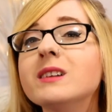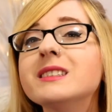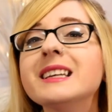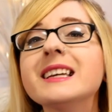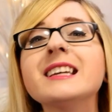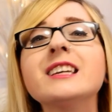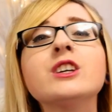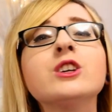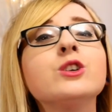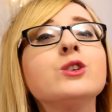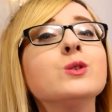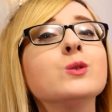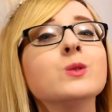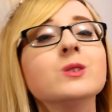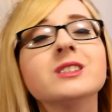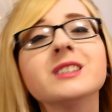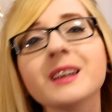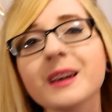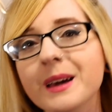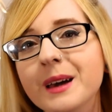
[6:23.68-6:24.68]
was a
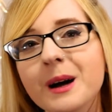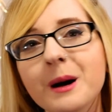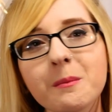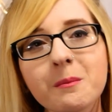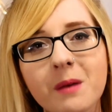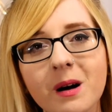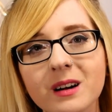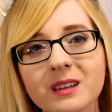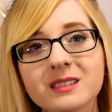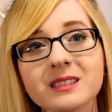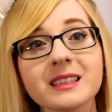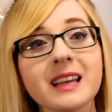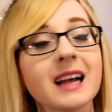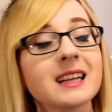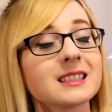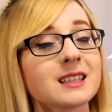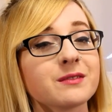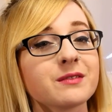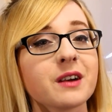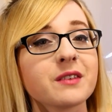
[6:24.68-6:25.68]
huge hit amongst the
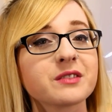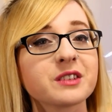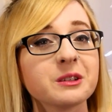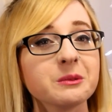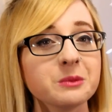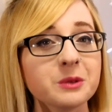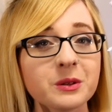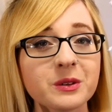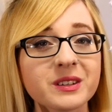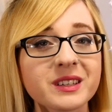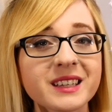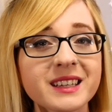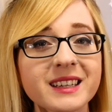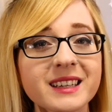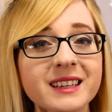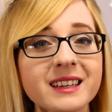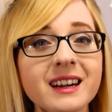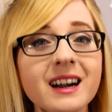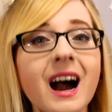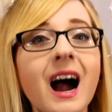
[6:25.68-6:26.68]
SFF
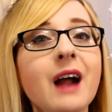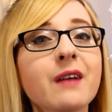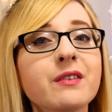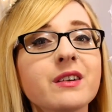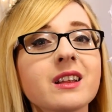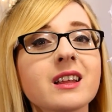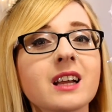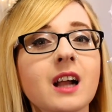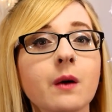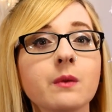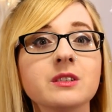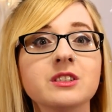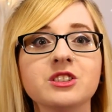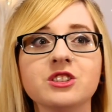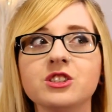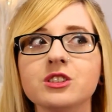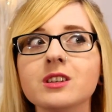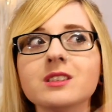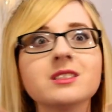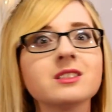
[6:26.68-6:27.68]
community. I feel like I was
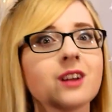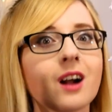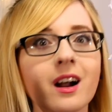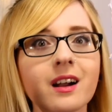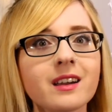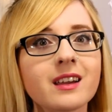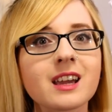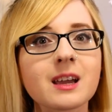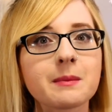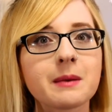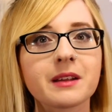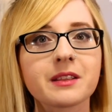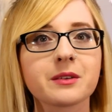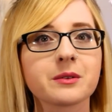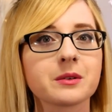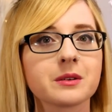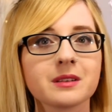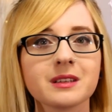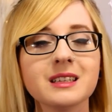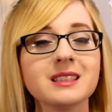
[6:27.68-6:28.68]
just talking about the
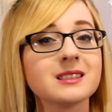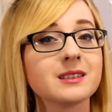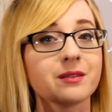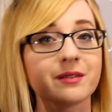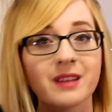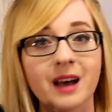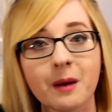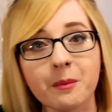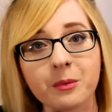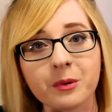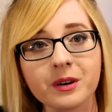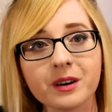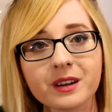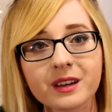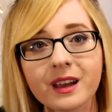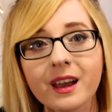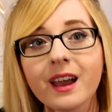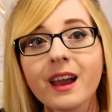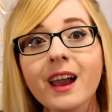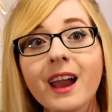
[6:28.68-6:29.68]
release of that
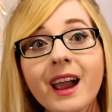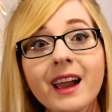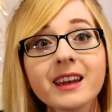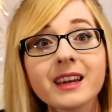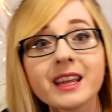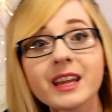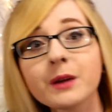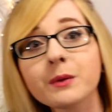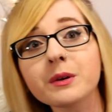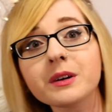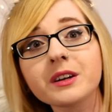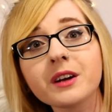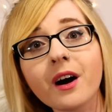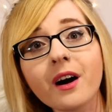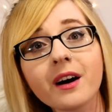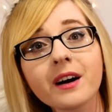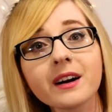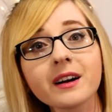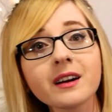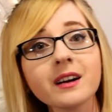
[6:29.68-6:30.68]
book, and here we
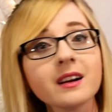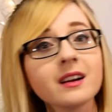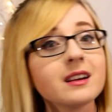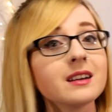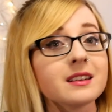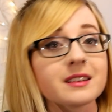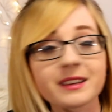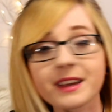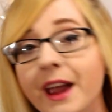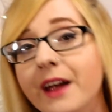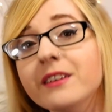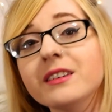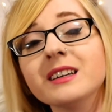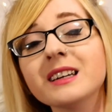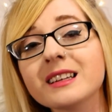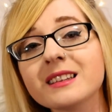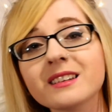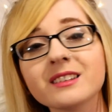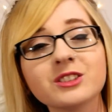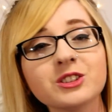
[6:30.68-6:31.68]
are
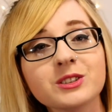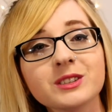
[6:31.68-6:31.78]
carrying the